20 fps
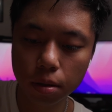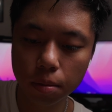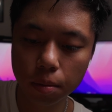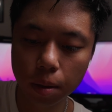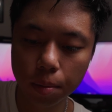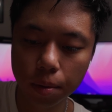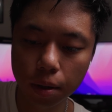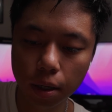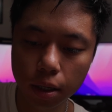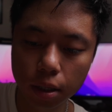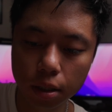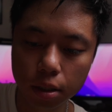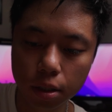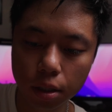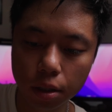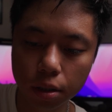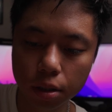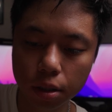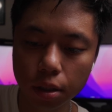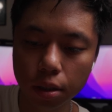Maybe I could
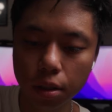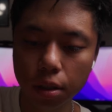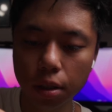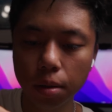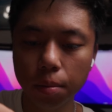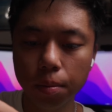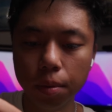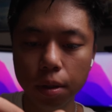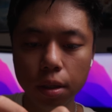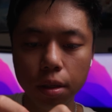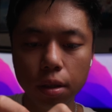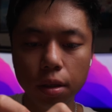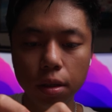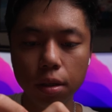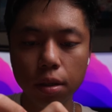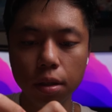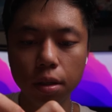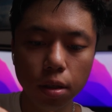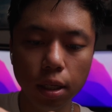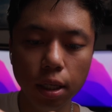tilt it a little bit.
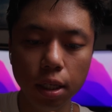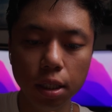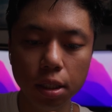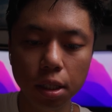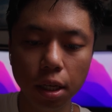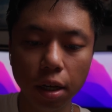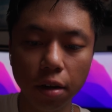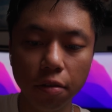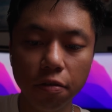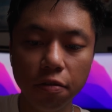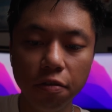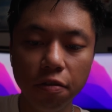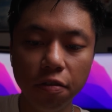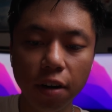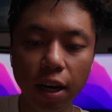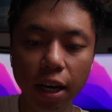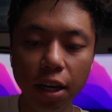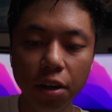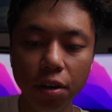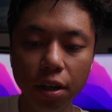It is like
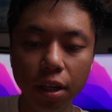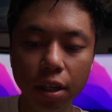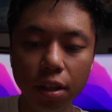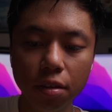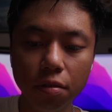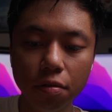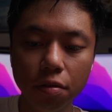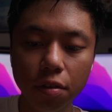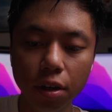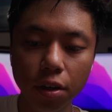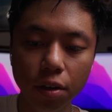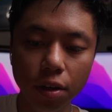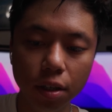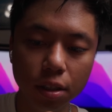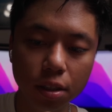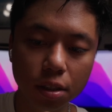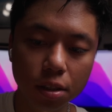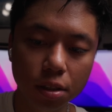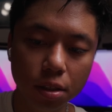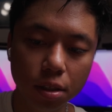firing the
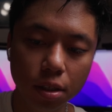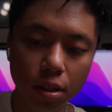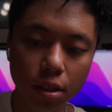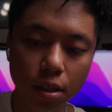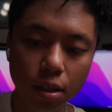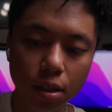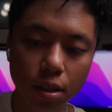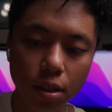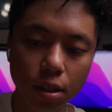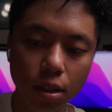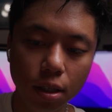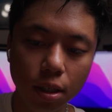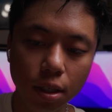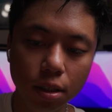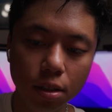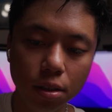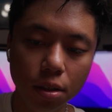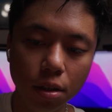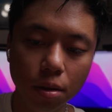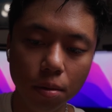fragrance
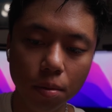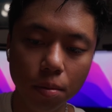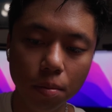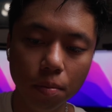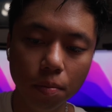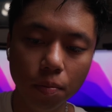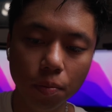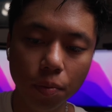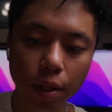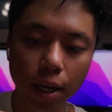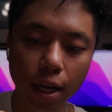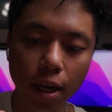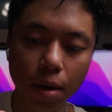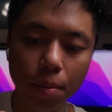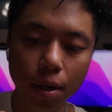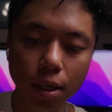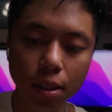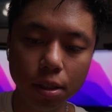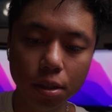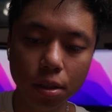into the
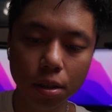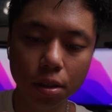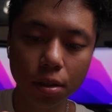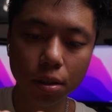atomizer.